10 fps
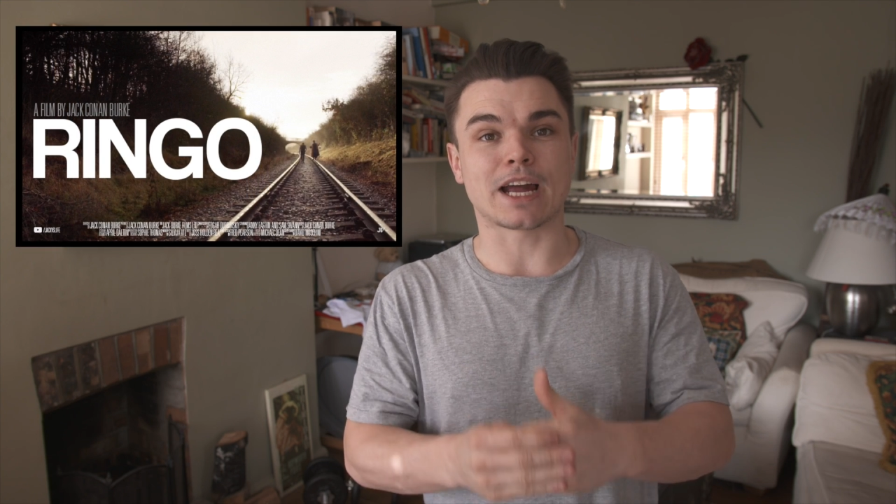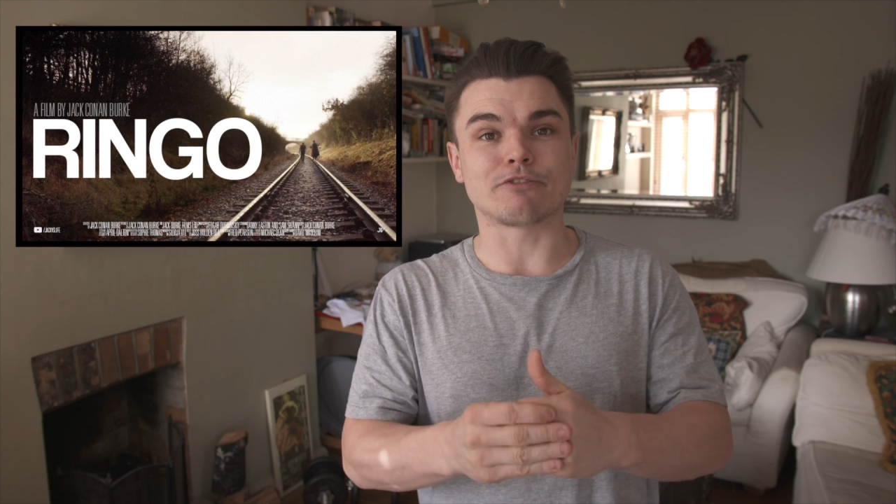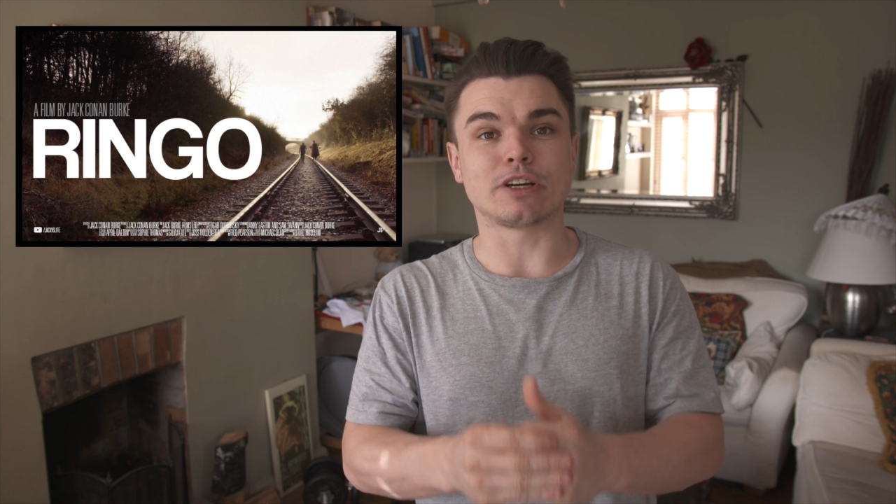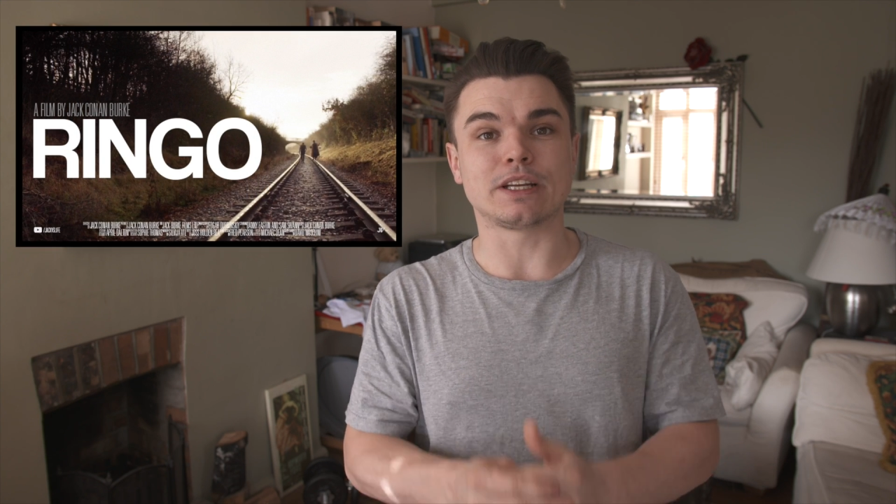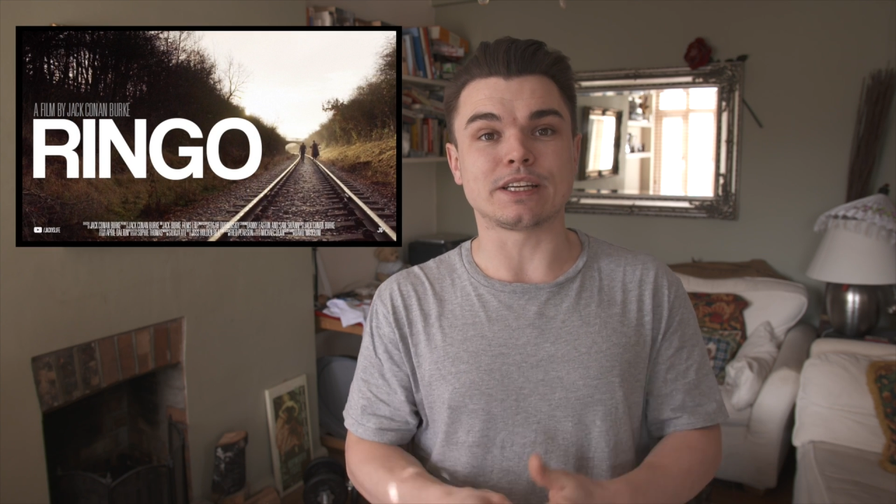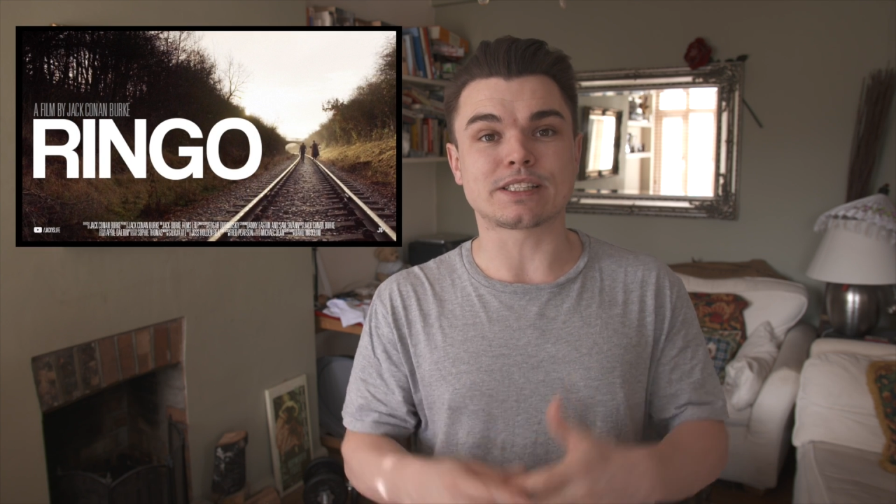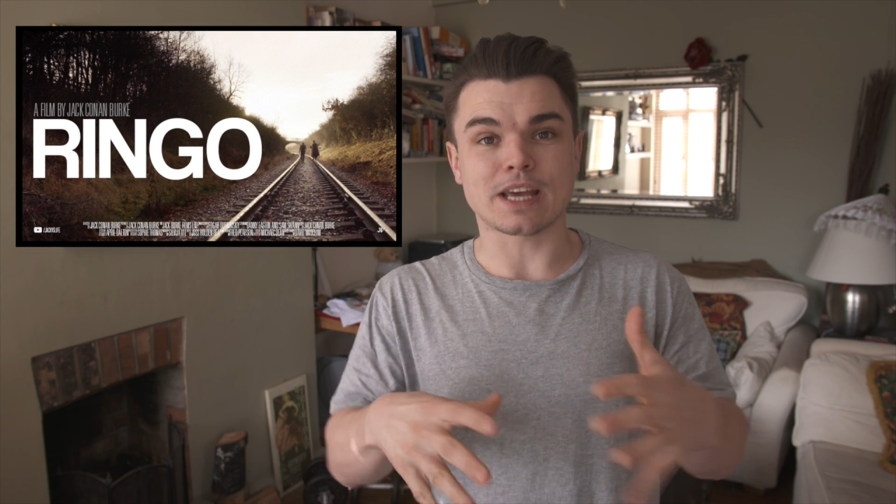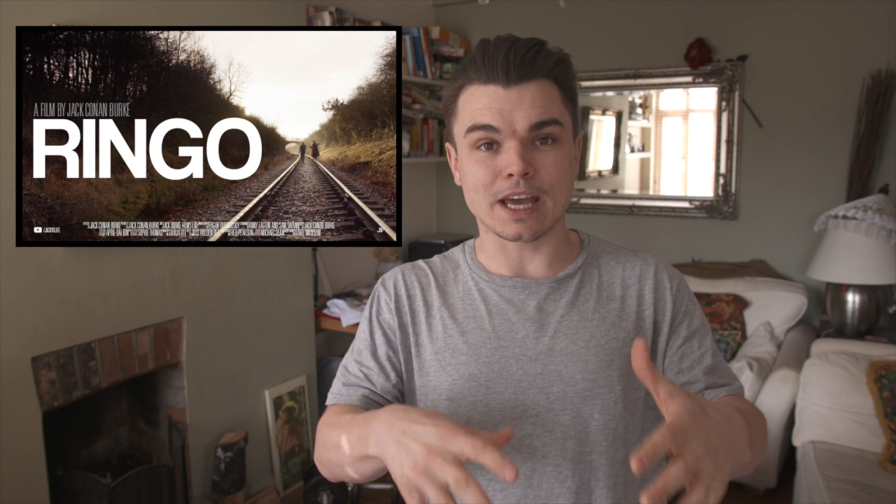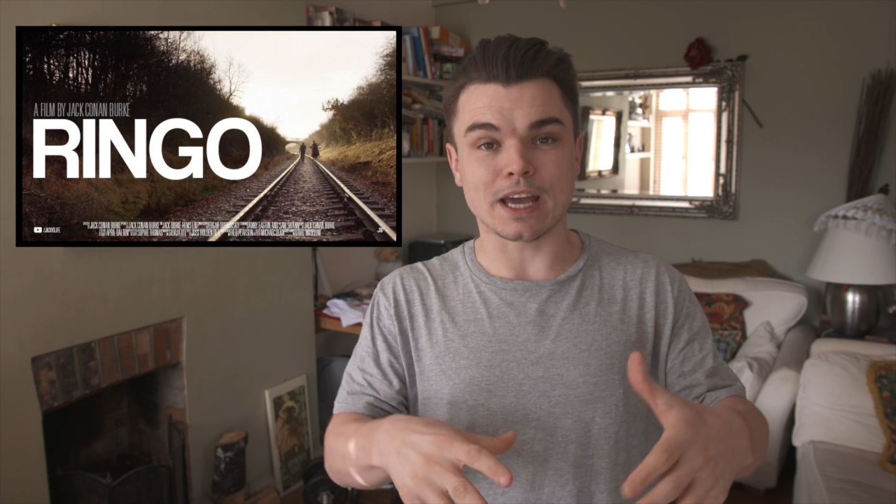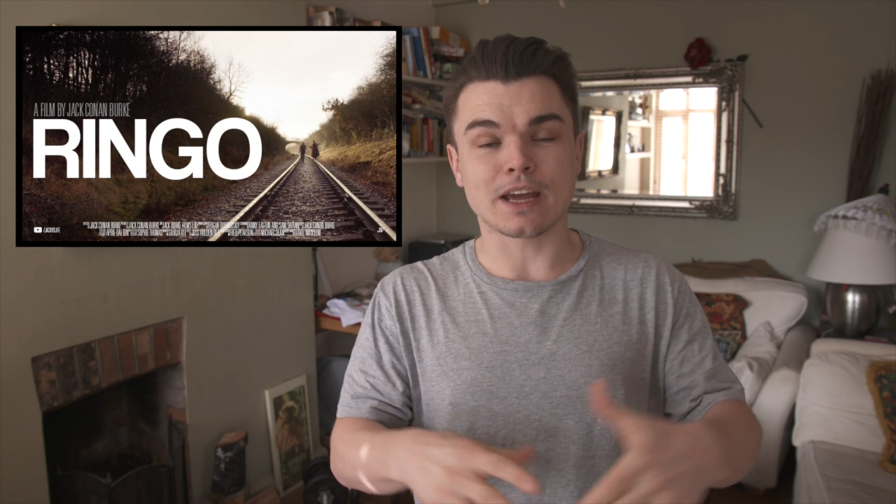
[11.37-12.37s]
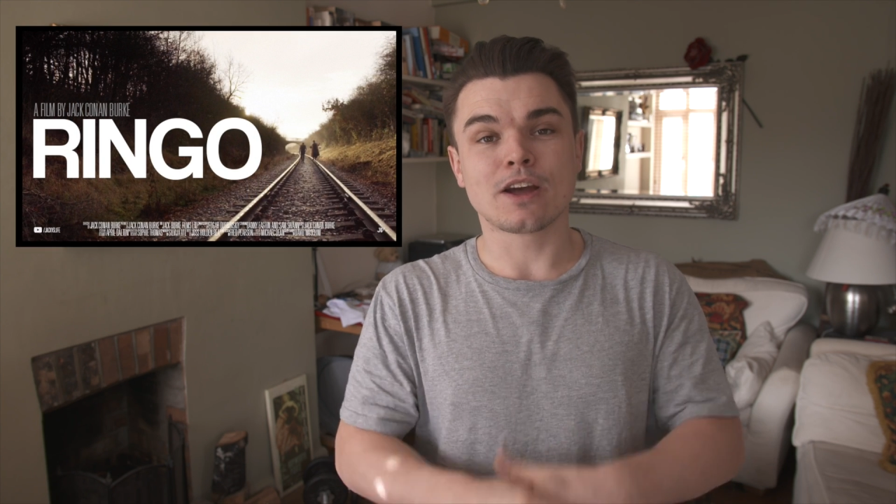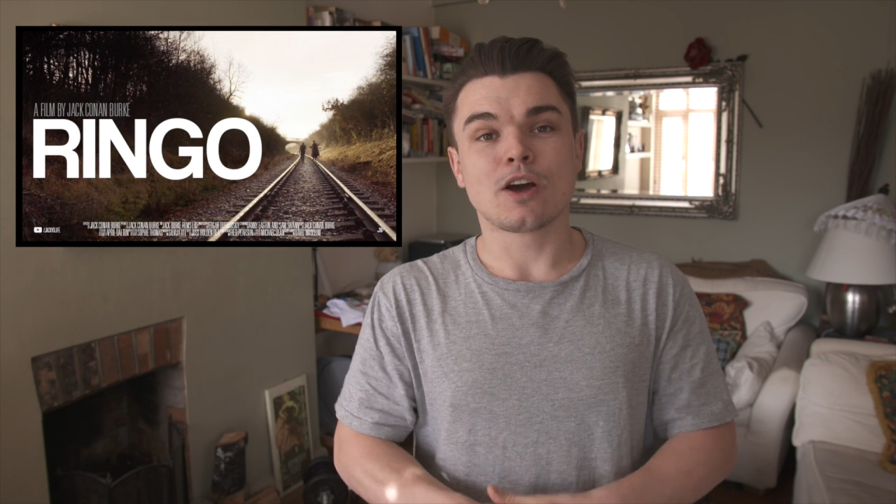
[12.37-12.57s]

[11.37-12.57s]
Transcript: and released here